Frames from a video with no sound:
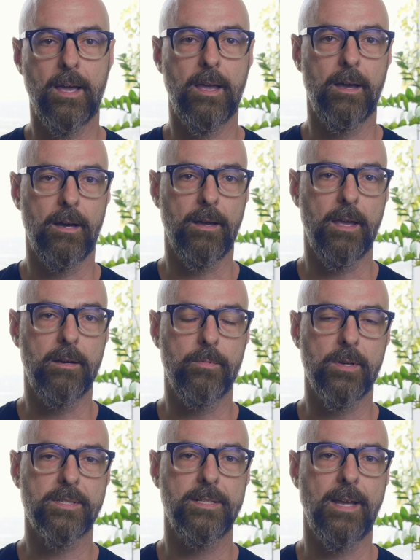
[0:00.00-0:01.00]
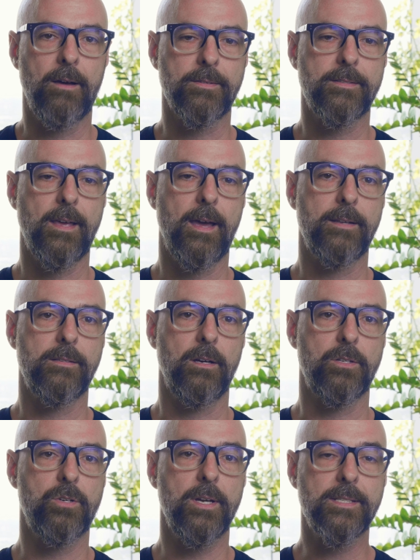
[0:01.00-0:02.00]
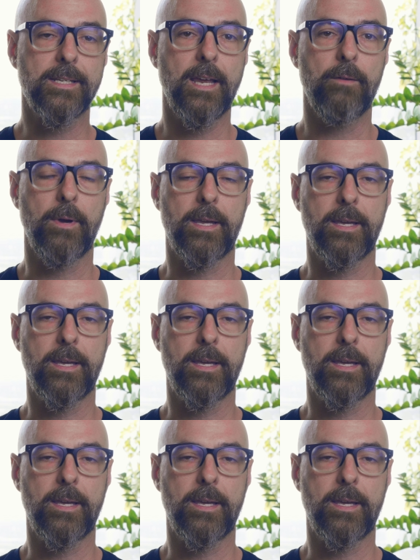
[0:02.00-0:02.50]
AWS announced that Transit Gateway